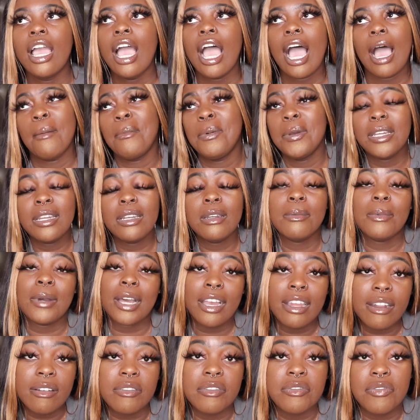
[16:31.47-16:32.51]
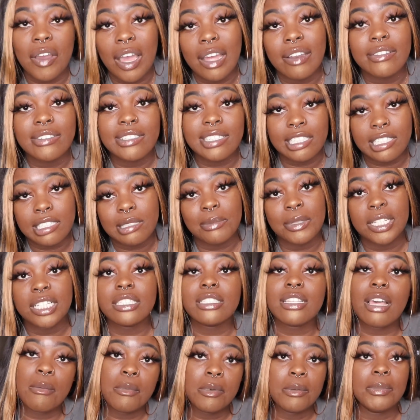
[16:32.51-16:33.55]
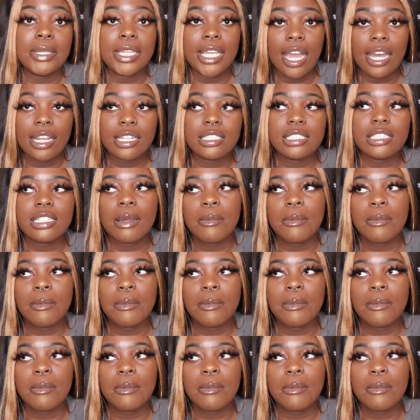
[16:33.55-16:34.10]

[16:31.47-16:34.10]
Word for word: I put it about every five to six minutes. I'm gonna be honest.